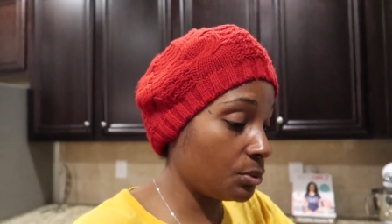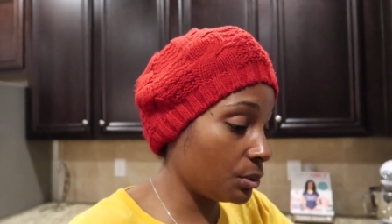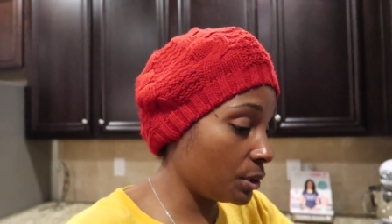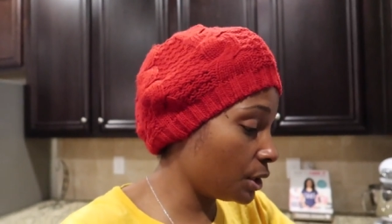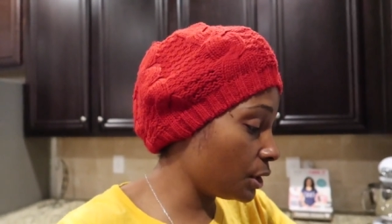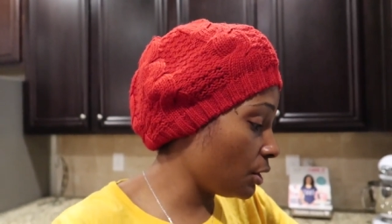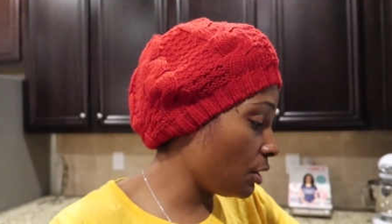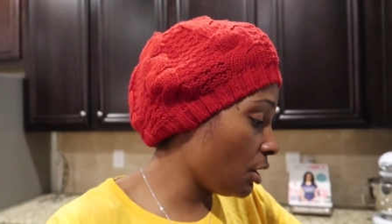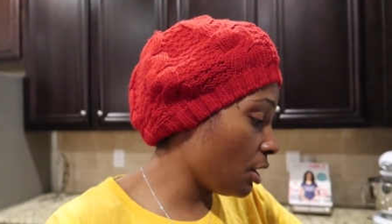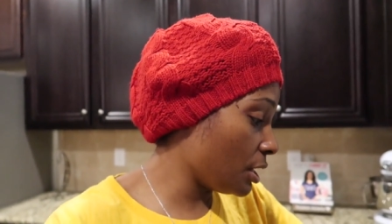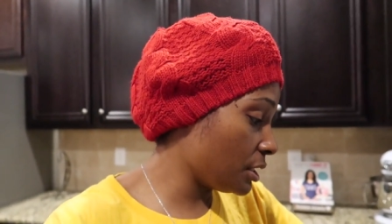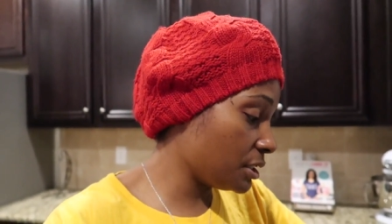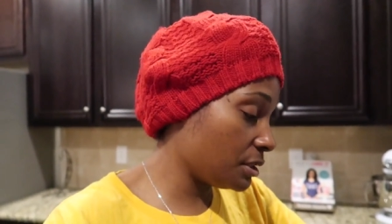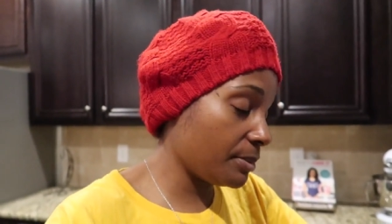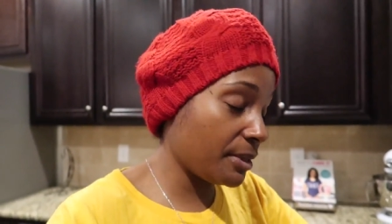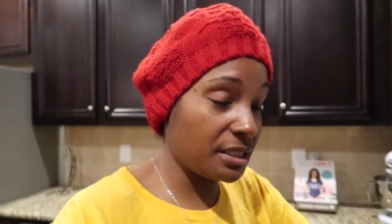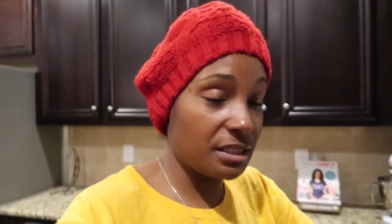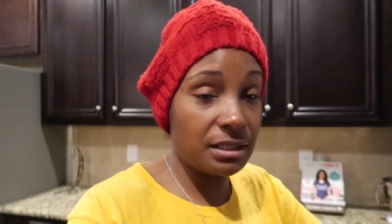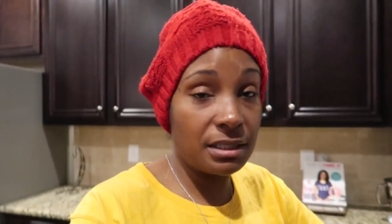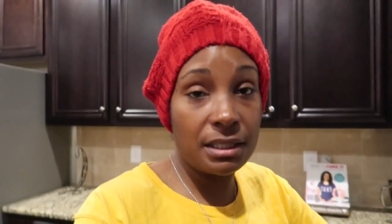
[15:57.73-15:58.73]
really hard
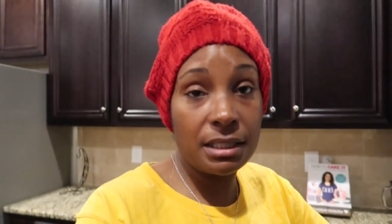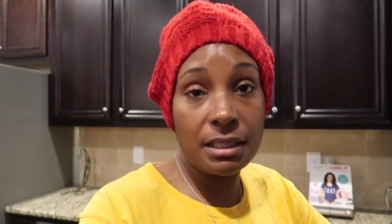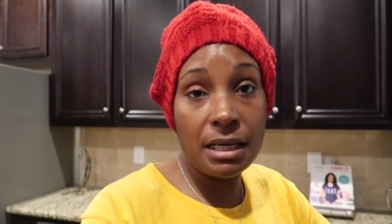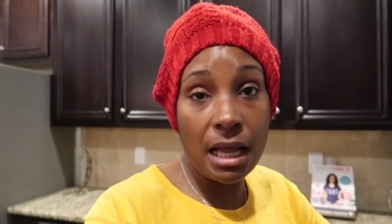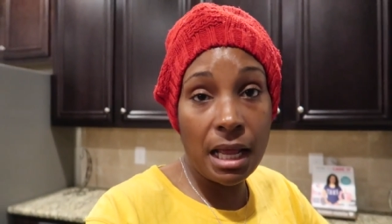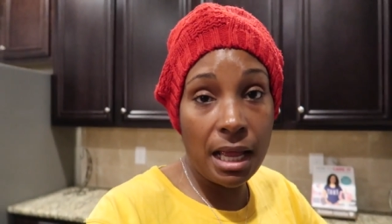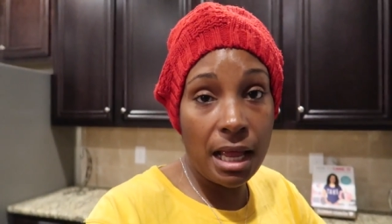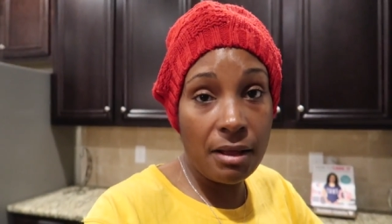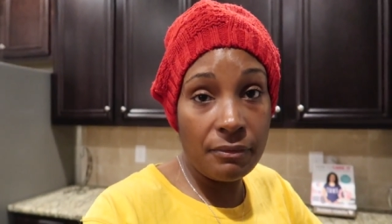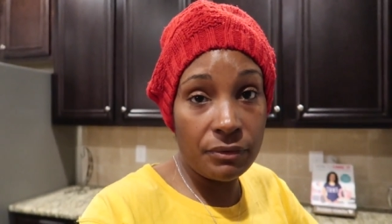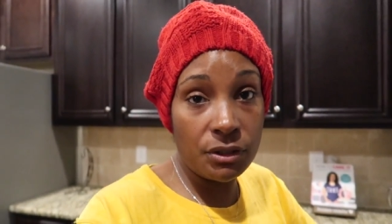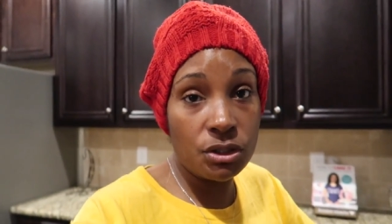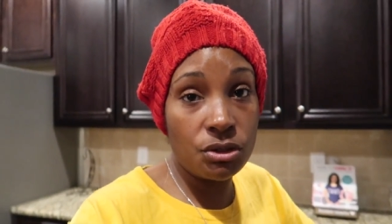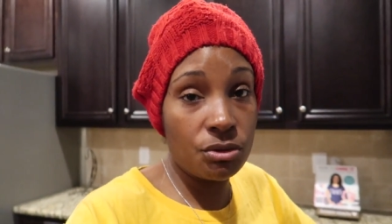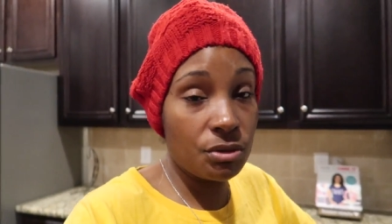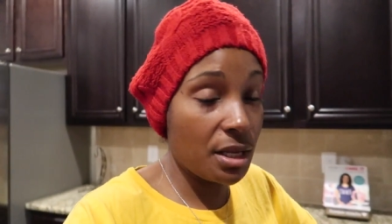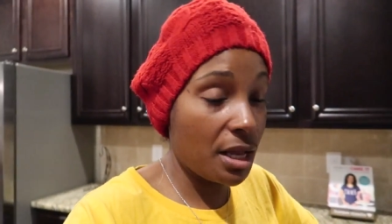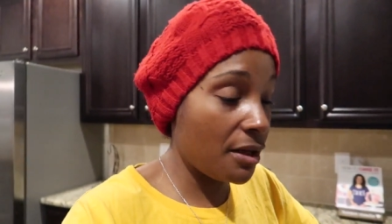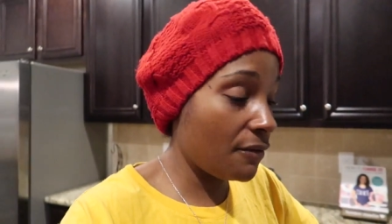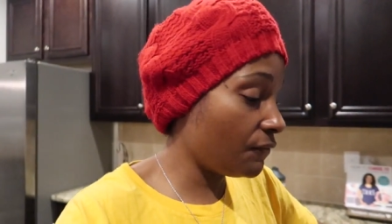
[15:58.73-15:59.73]
especially not having to
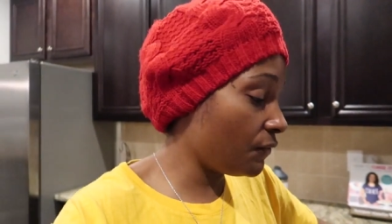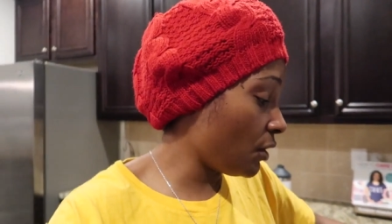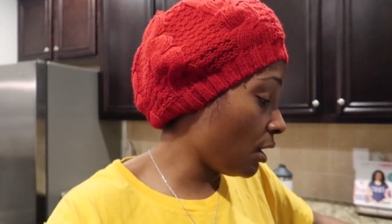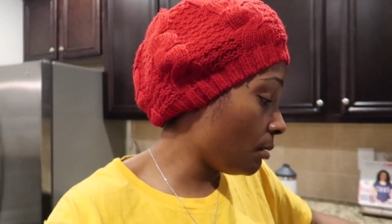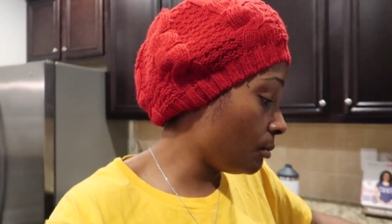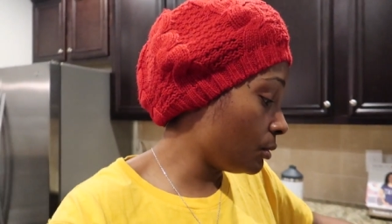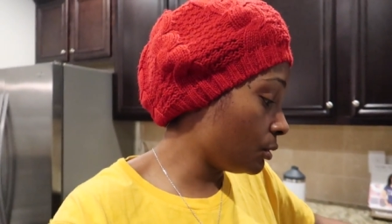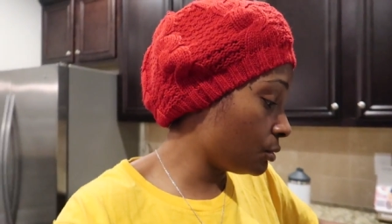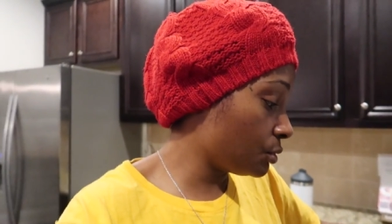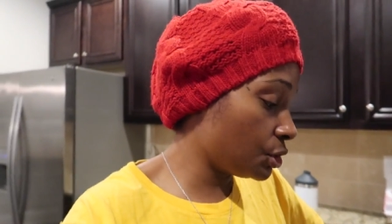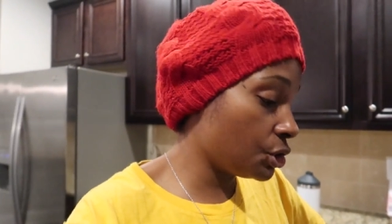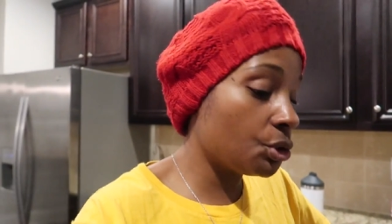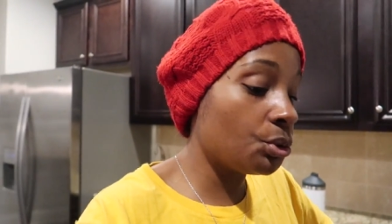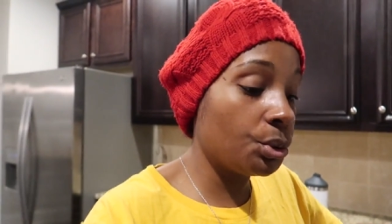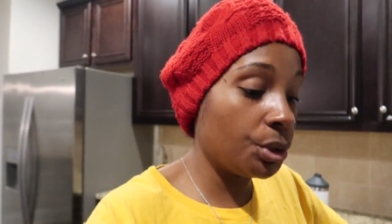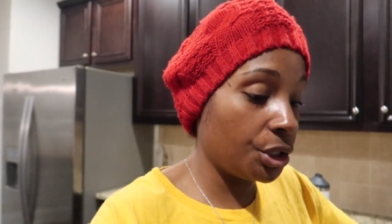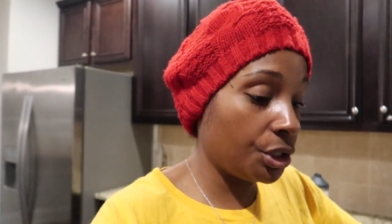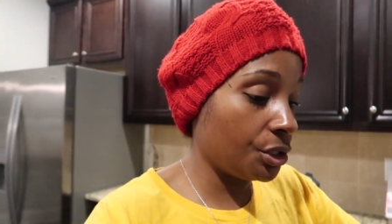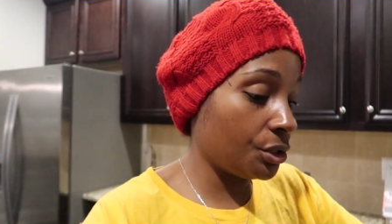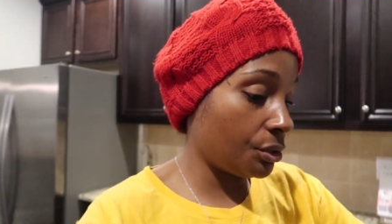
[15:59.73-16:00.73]
do that for almost
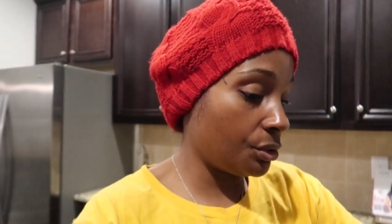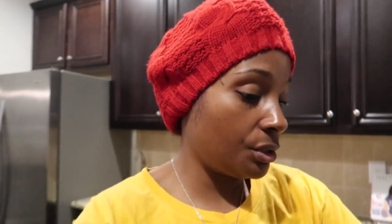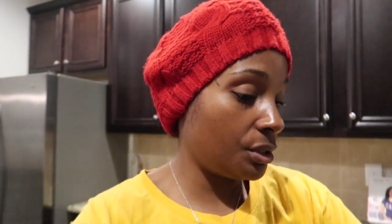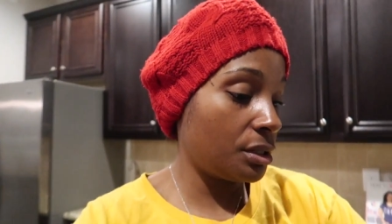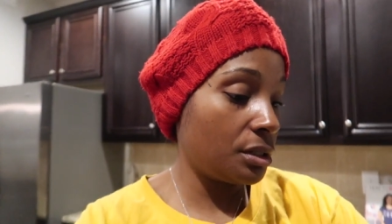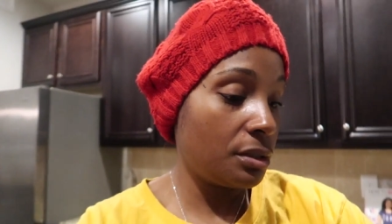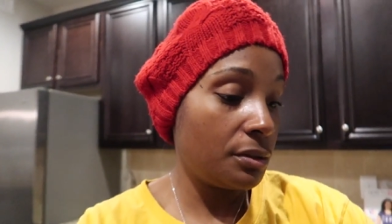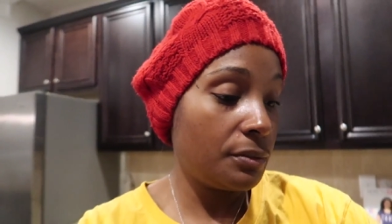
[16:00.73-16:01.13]
two years